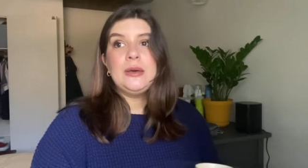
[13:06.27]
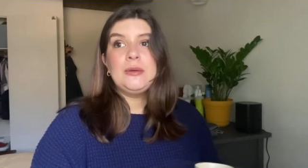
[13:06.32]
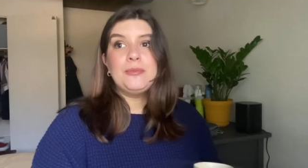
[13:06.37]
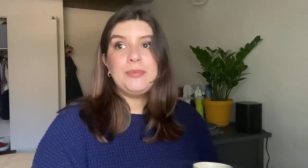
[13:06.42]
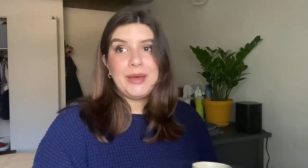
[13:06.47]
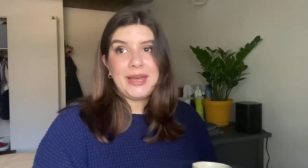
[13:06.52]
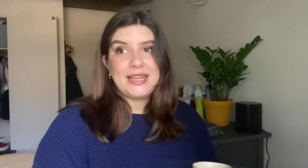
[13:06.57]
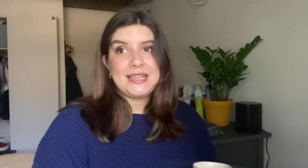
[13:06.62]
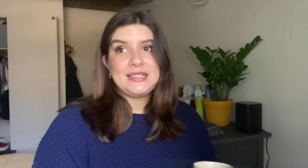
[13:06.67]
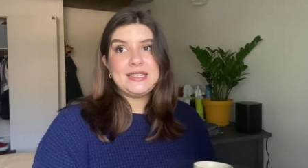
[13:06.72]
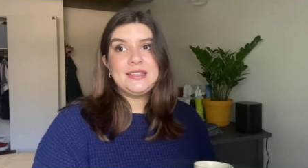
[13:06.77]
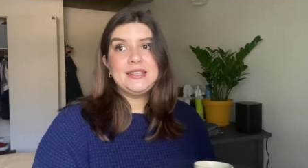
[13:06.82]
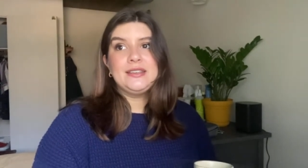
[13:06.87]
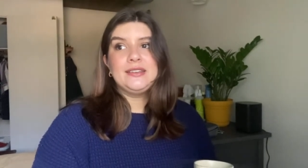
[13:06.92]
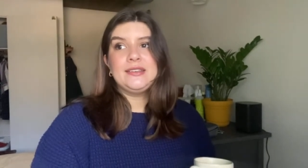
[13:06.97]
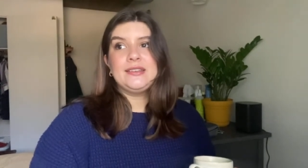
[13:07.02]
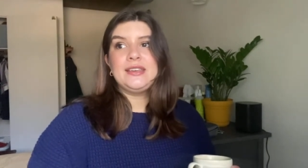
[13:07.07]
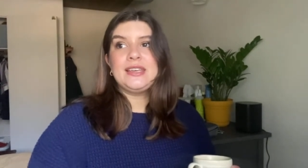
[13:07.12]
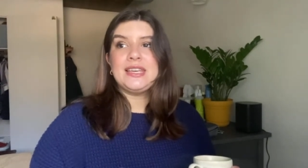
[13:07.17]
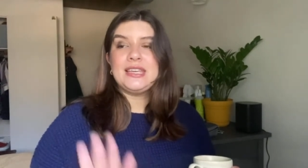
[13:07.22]
But
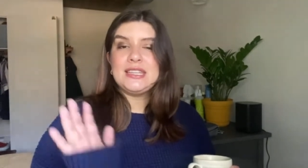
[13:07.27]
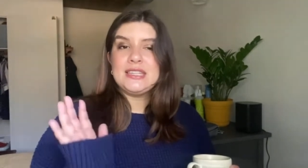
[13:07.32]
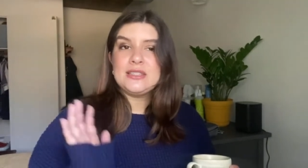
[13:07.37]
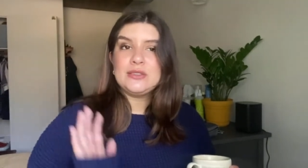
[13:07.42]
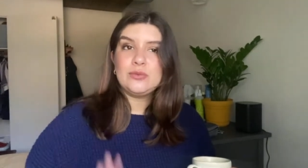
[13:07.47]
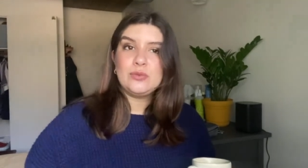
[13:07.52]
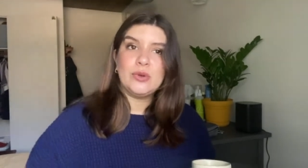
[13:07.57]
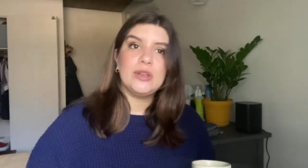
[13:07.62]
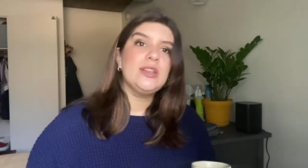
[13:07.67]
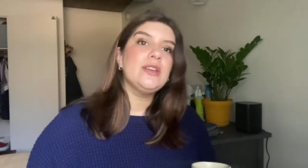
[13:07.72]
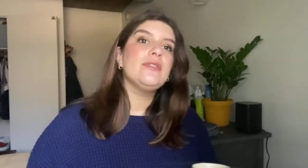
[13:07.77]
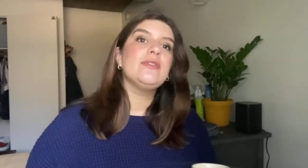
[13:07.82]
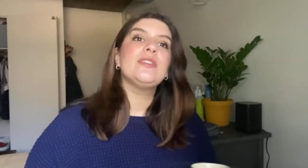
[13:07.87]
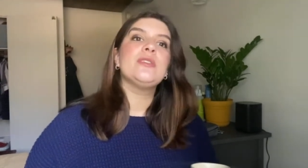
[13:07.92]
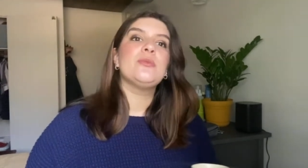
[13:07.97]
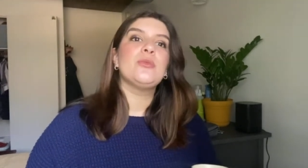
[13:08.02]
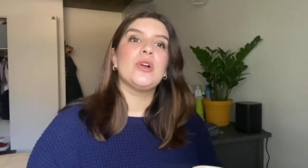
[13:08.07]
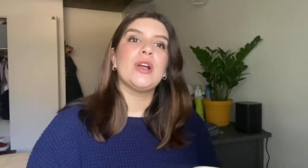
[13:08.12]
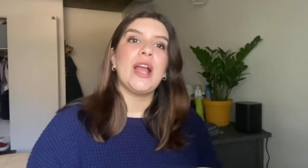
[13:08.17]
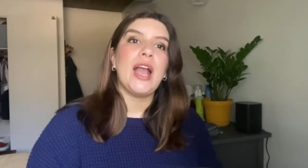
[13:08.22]
it is one of the
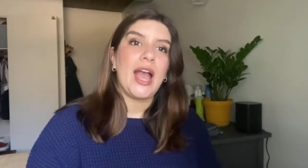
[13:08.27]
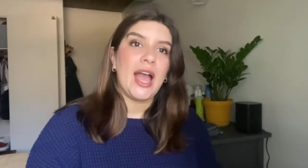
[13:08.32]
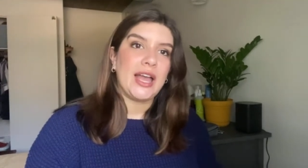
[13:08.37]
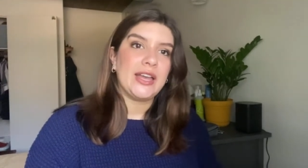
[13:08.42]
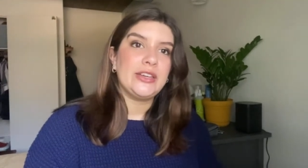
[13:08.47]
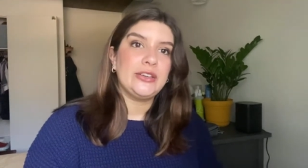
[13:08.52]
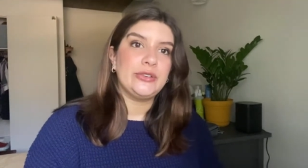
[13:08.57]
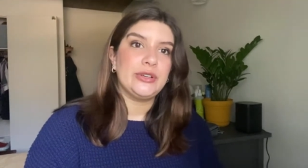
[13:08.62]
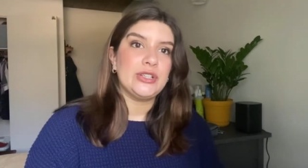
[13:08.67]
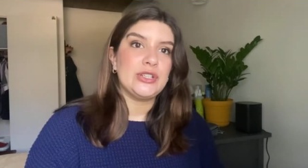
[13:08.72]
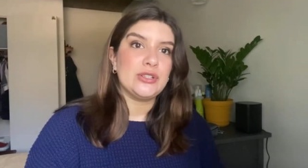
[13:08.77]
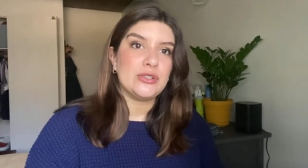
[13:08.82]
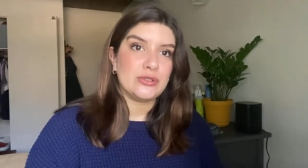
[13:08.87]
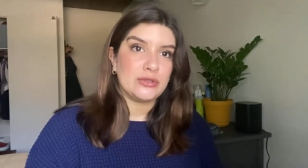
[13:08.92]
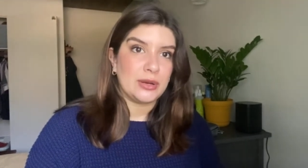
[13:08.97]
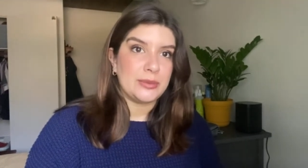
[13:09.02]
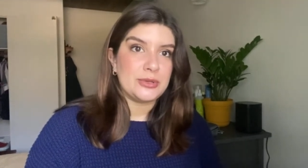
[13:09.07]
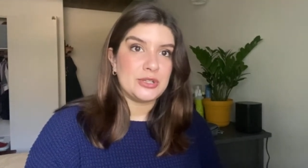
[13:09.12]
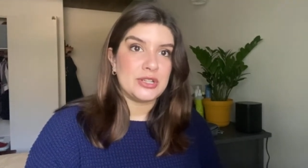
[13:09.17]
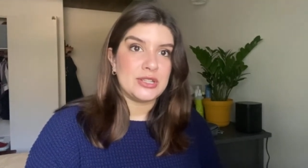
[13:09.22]
more accurate
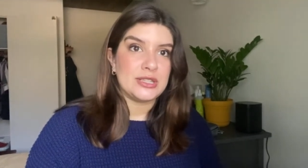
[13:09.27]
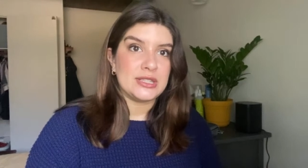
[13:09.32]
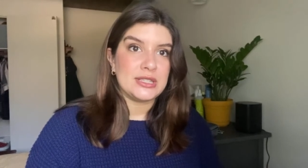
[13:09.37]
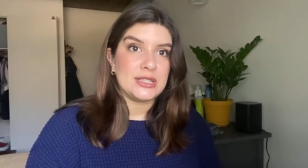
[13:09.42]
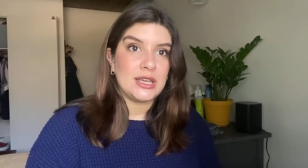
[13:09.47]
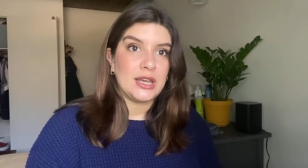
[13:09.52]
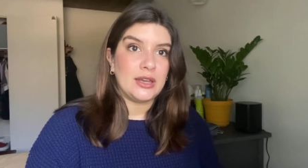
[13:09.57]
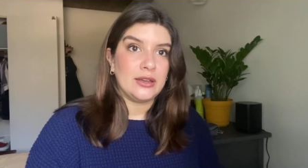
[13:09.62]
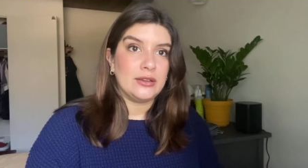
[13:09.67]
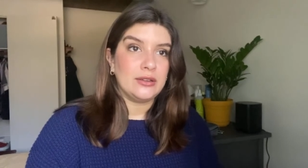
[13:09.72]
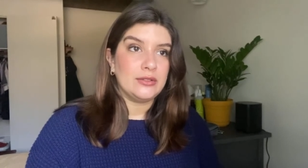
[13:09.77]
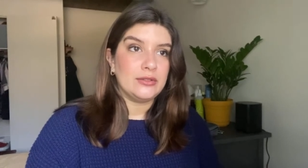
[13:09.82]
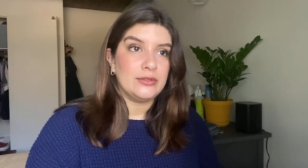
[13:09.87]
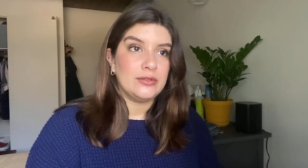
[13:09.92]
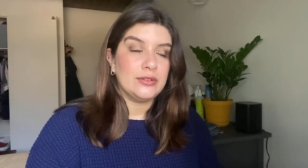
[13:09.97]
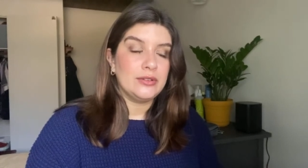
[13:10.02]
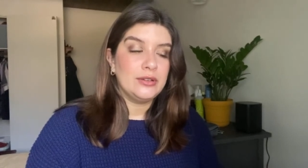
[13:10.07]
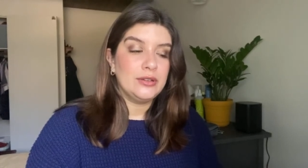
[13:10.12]
descriptions of